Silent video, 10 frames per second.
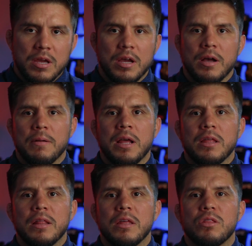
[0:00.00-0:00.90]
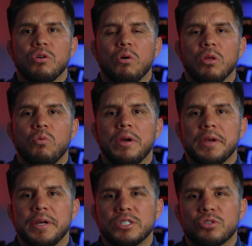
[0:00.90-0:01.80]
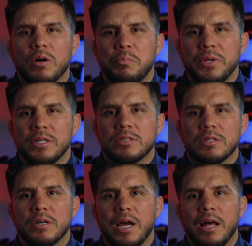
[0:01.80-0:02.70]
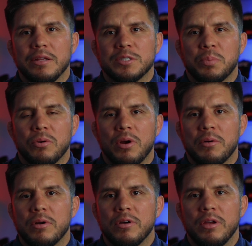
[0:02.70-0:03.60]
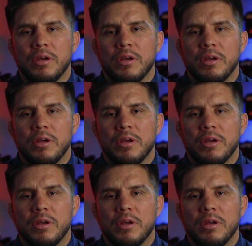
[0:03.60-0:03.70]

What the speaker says: Yeah, I think the only way Israel beats Alex Pereira